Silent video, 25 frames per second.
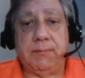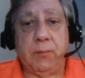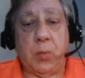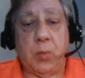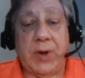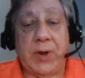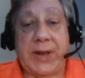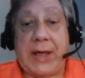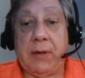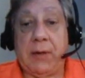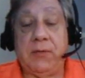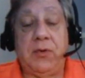
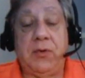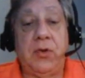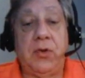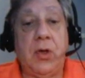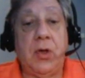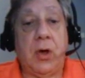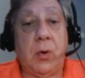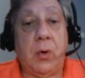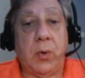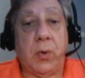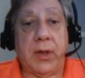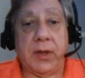without
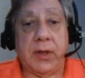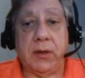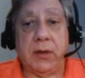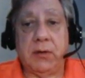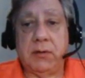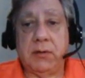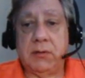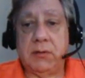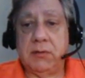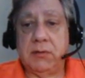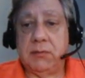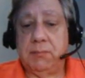
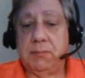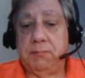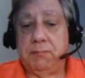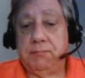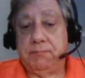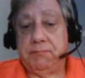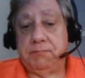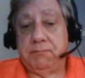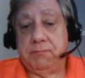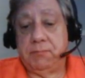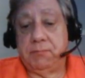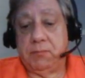knowing,
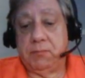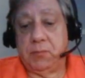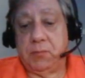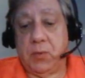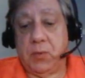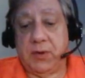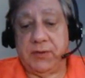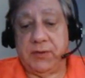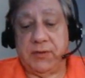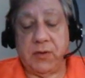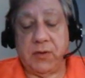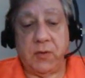
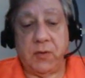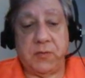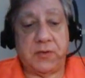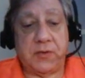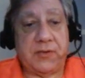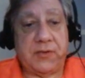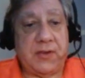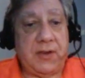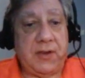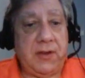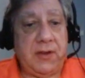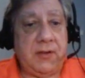was
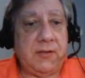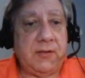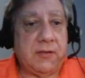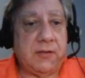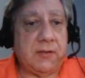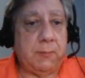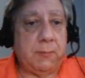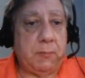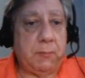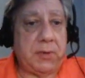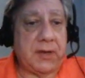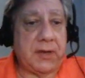
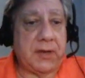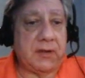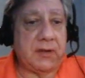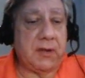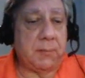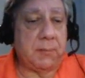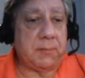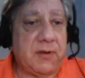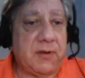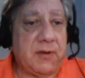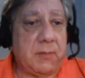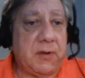overseas,
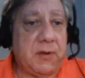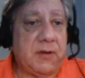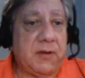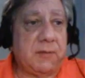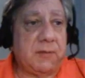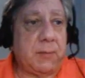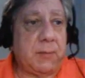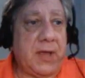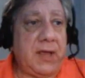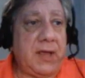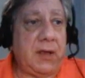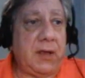picked some of
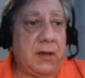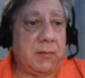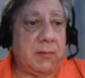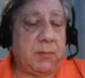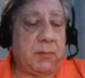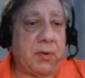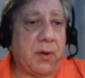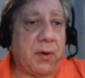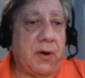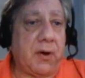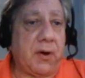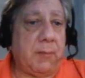this paint,
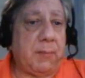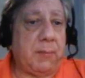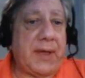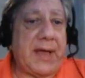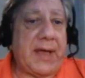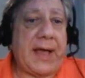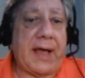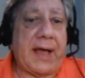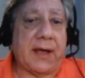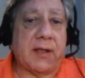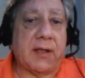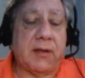brought it
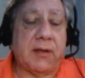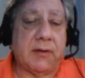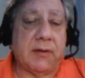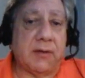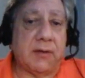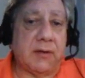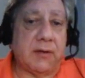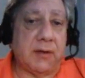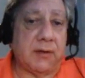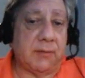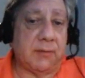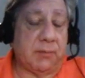back
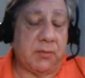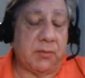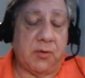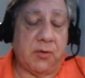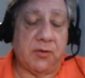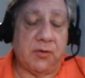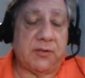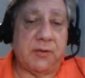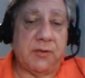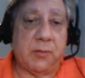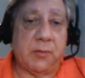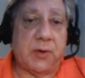
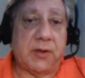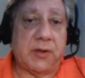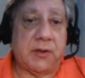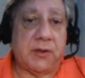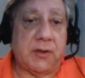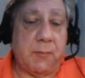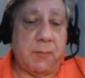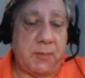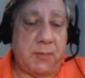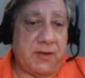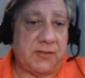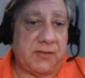because it
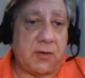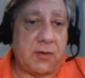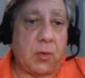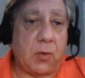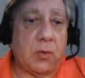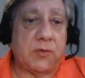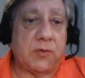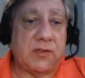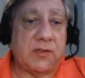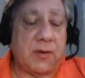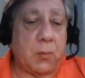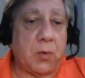can be
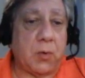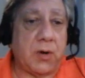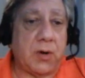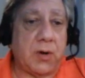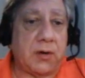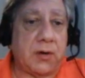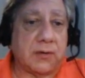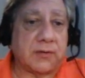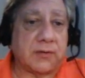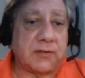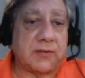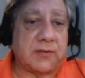sold
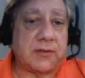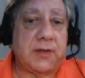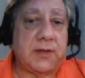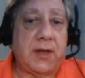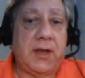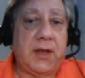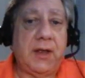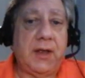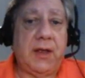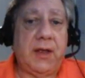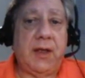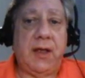somewhere else,
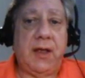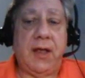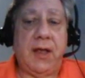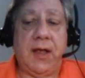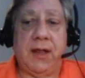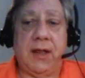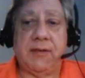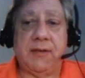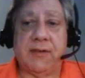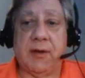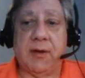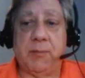
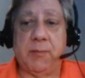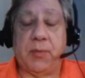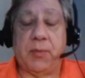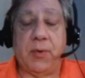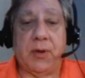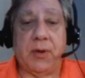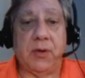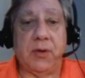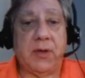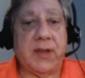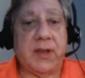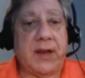and said,
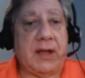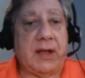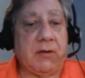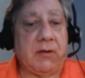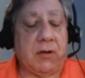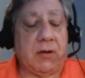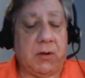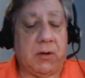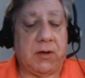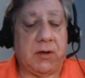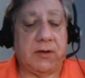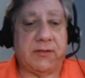boy, look at how
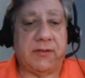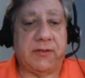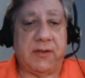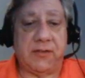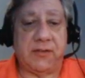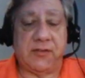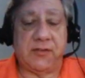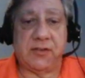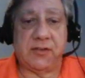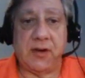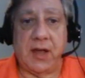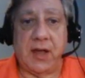glossy
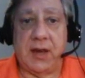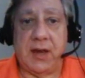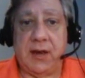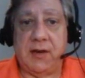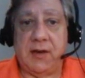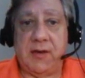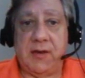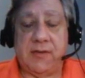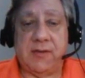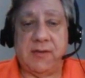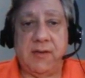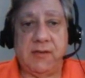and
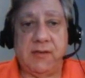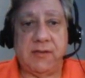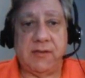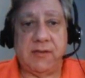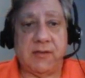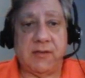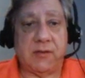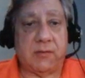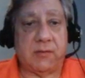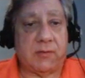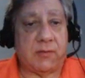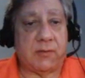shiny this is.
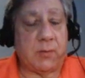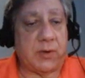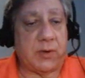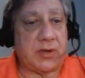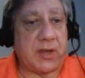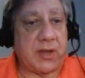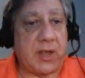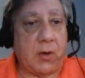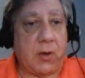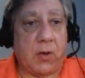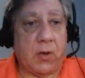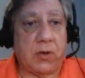This is
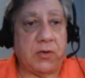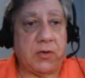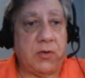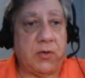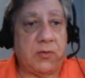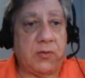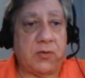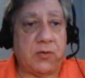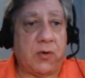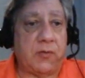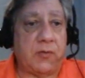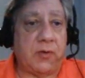what they all
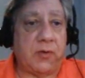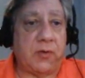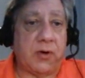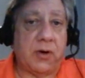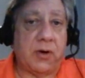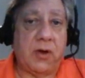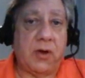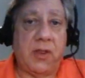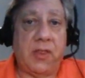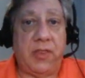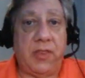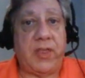use
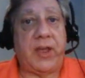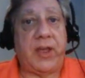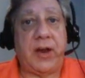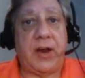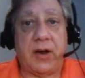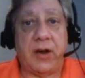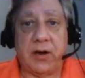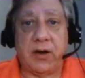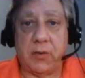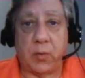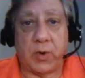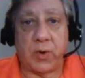over
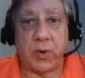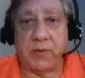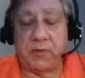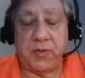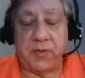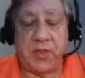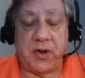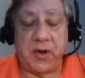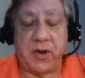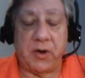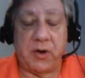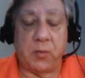there,
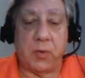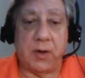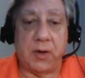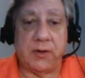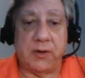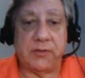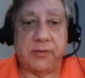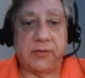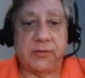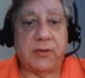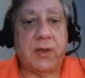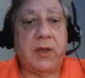wherever there
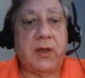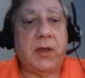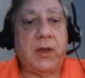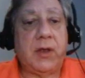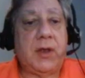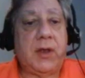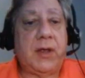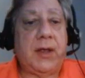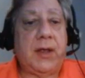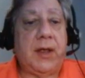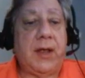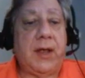was.
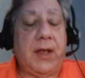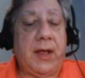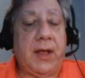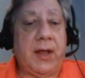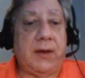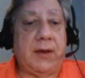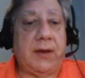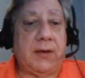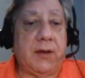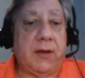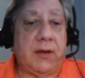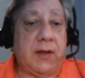
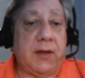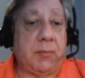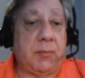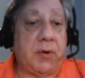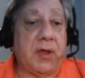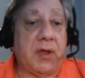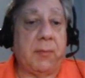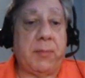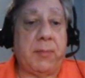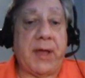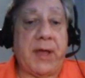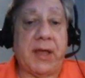And they
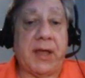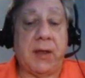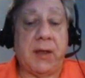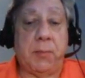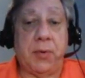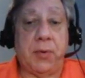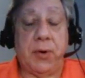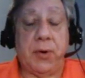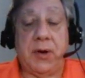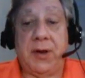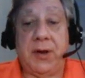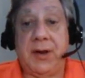bring it back
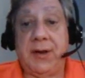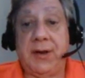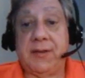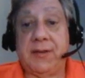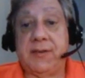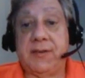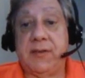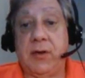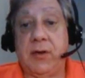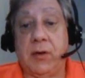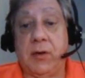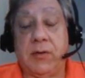and put it in.
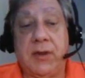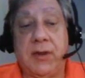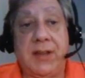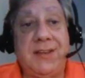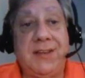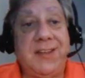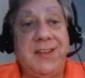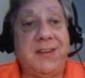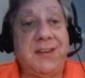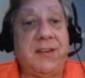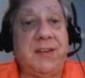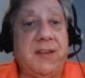It's, you know,
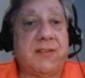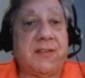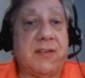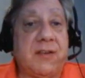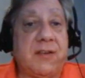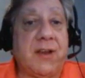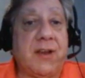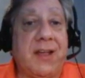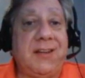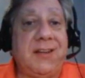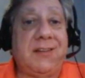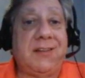they did this
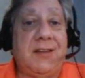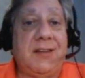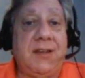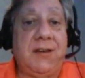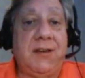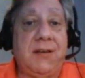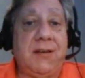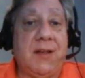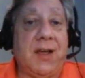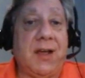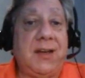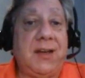in
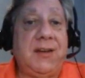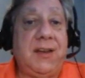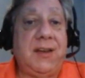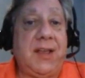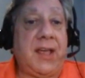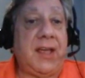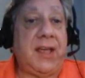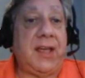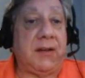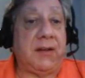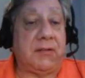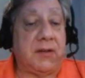
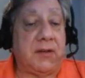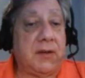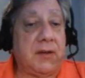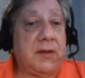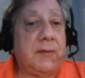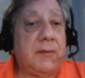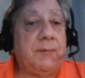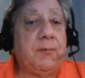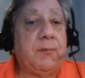1998.